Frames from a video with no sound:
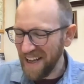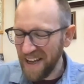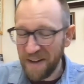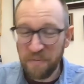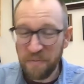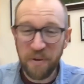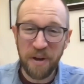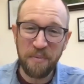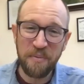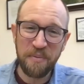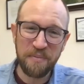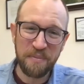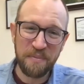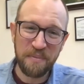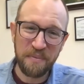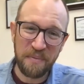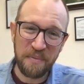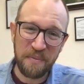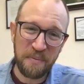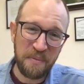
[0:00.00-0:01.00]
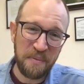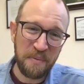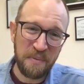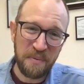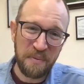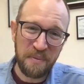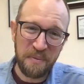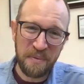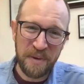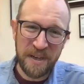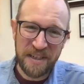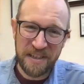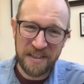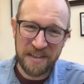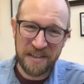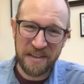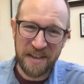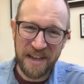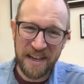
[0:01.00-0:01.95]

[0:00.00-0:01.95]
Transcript: And we just